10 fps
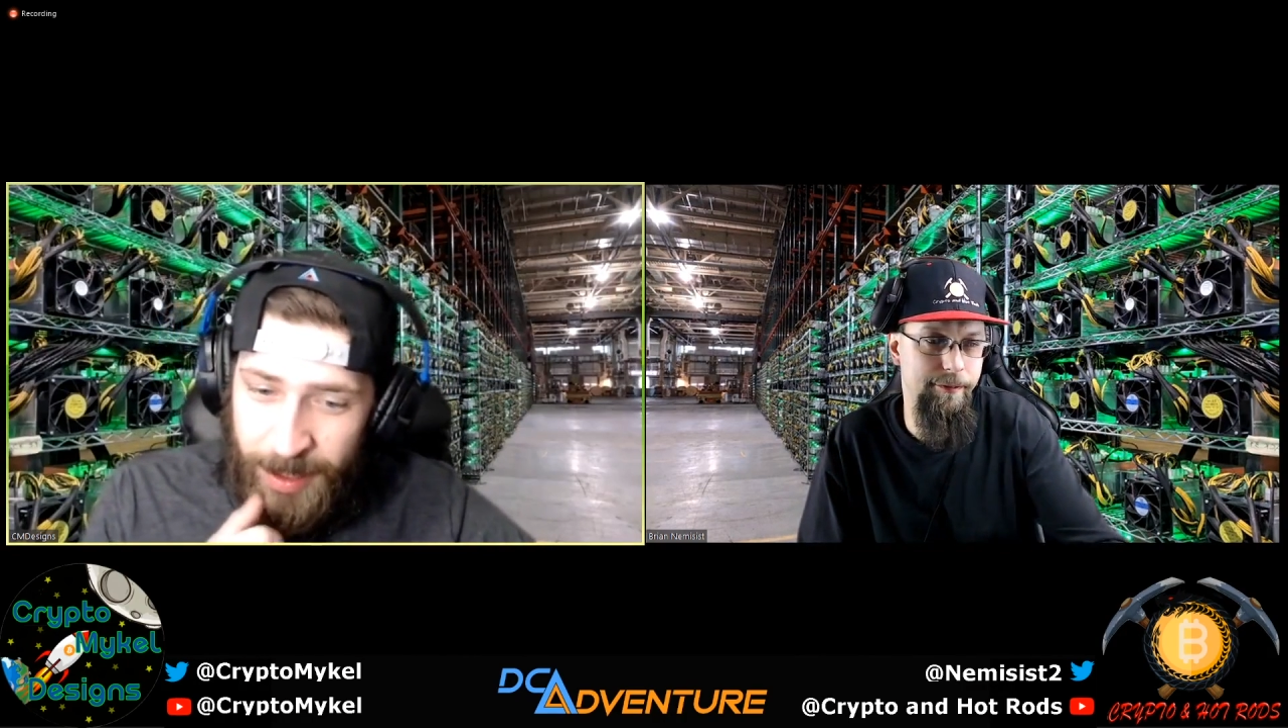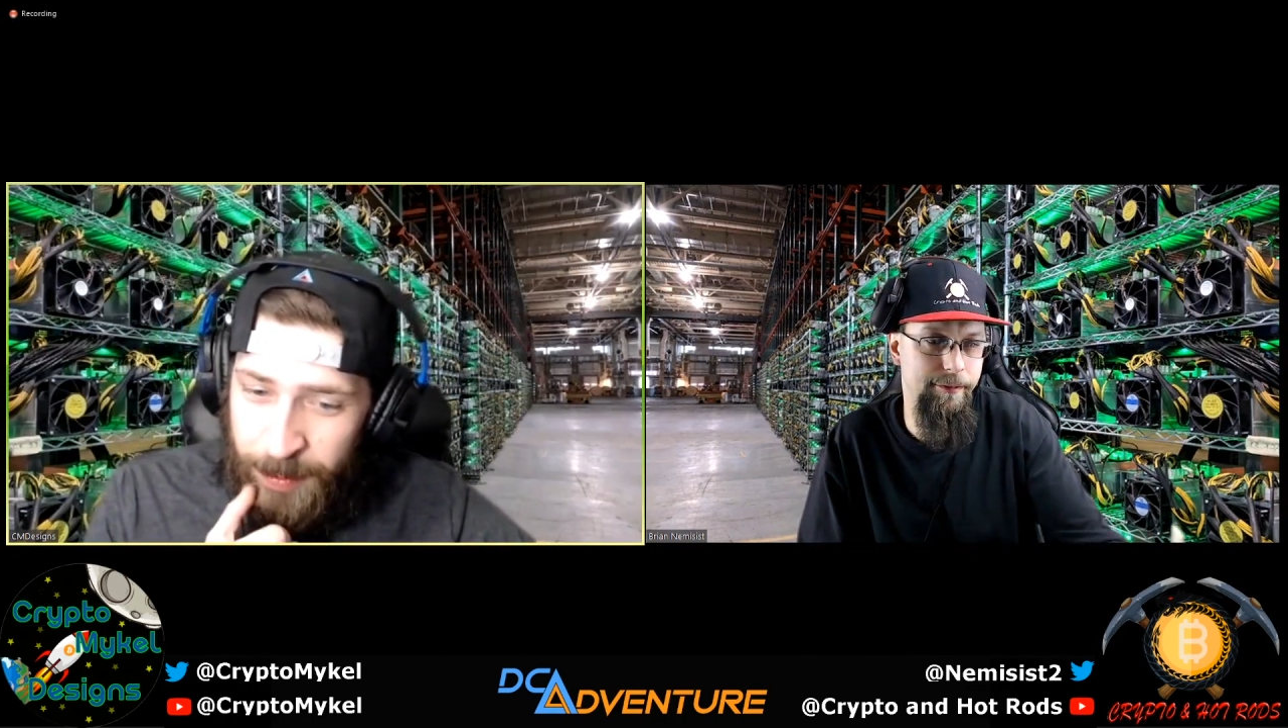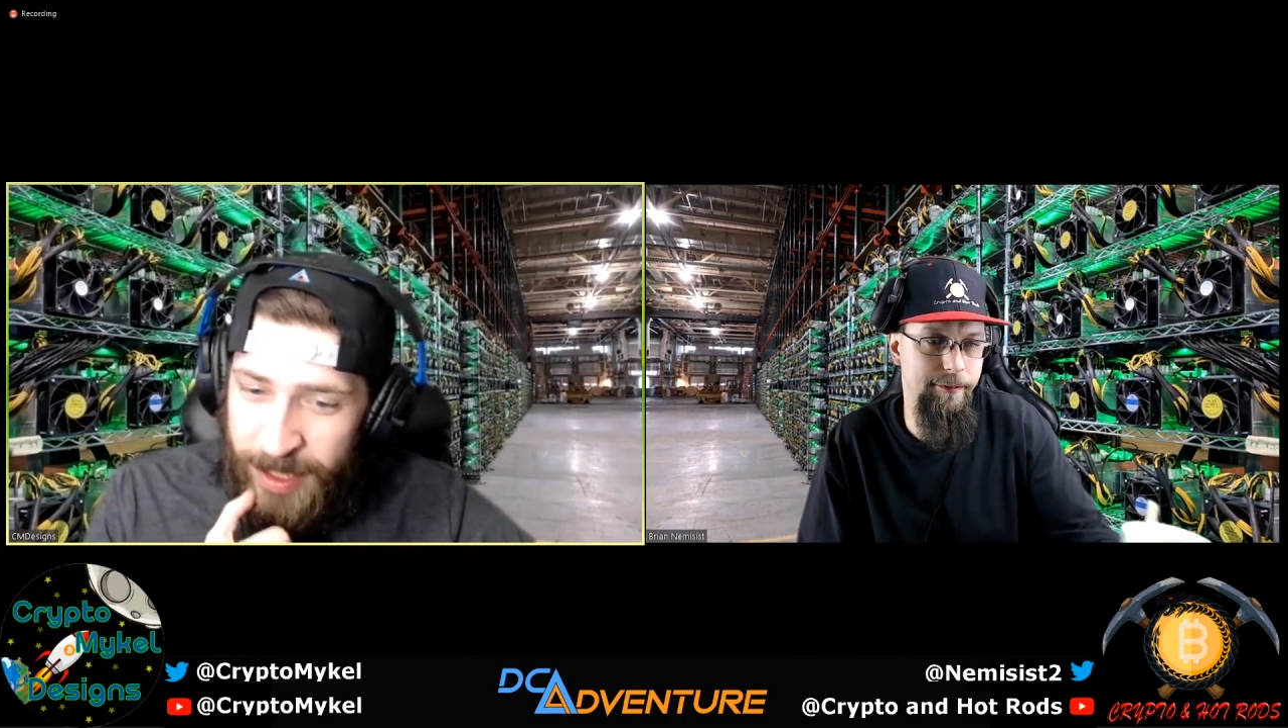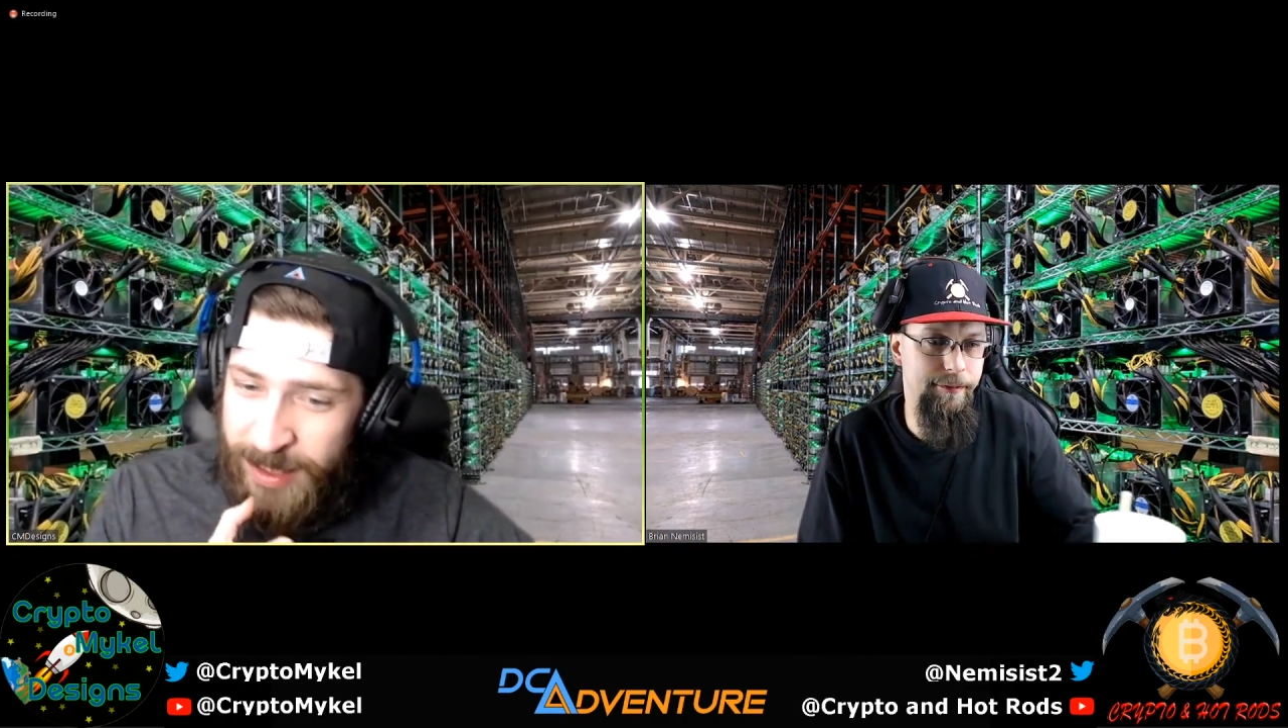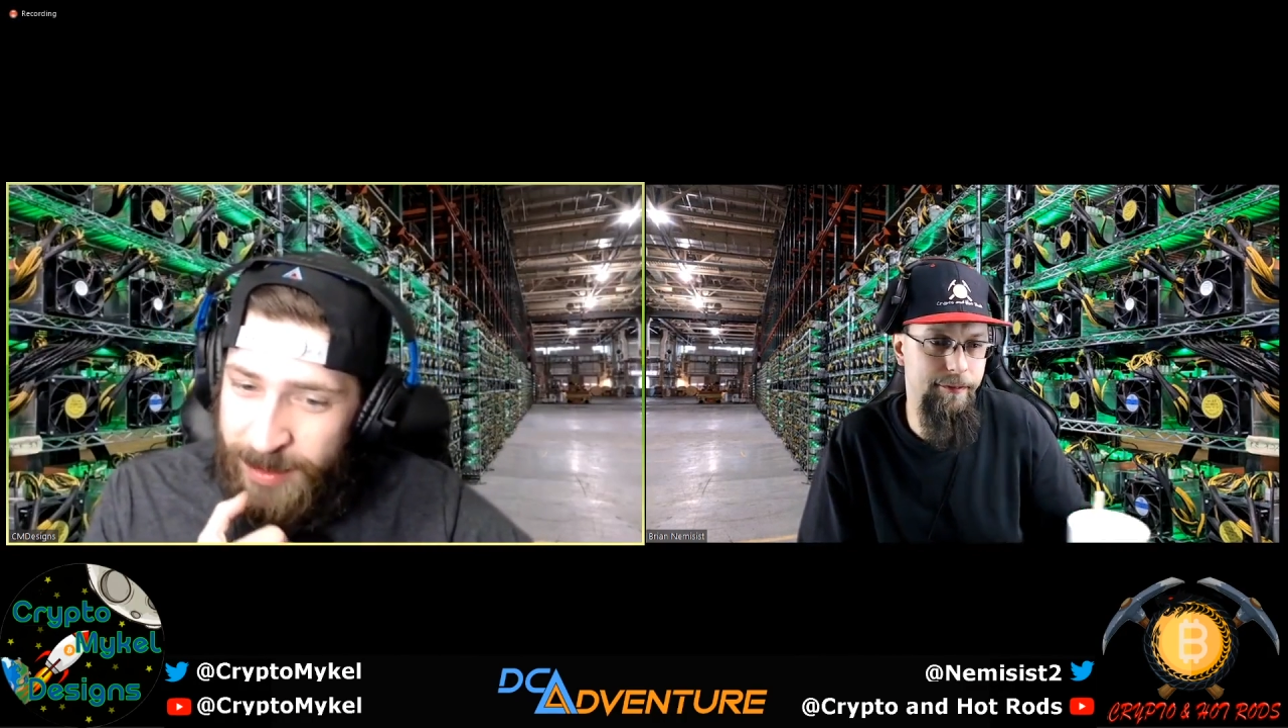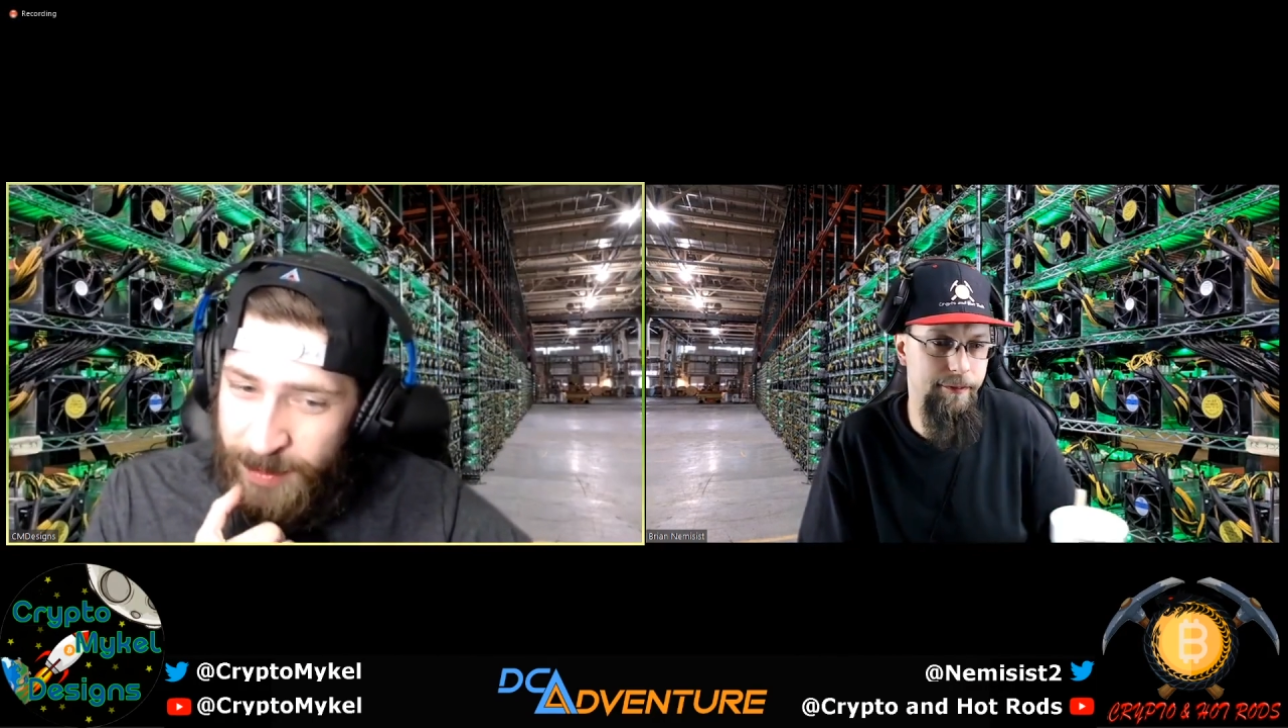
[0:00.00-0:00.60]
plays